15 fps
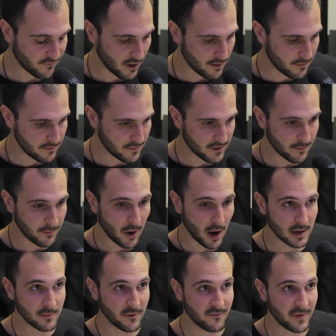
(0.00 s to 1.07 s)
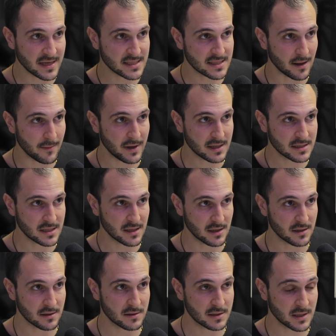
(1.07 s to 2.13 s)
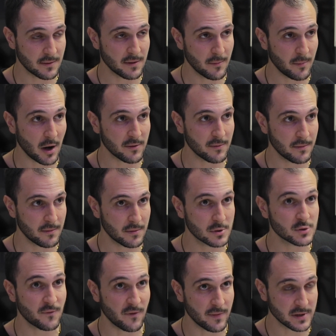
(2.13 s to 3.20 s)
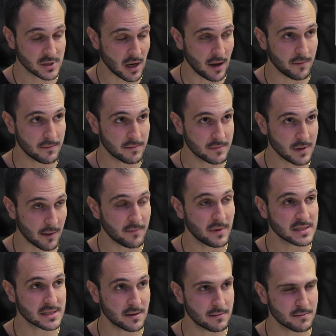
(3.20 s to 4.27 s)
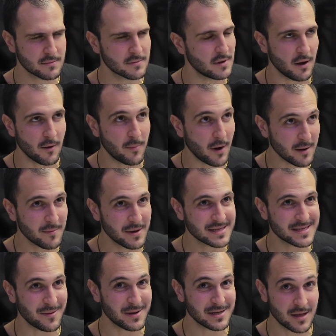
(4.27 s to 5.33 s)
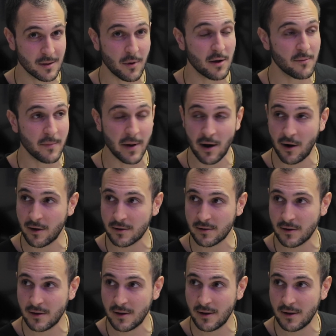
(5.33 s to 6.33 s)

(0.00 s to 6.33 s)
From the bottom of my stomach to the bottom, or from the bottom of my stomach to the bottom of my heart.